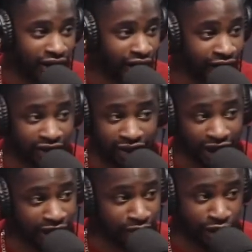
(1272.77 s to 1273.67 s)
if they think
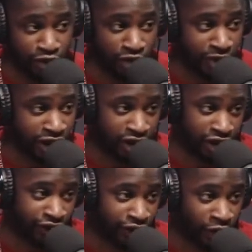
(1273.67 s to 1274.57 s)
they can make more money
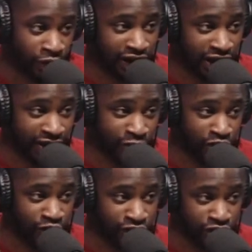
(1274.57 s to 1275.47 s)
off of it, or they have
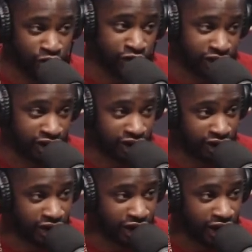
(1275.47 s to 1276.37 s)
more resources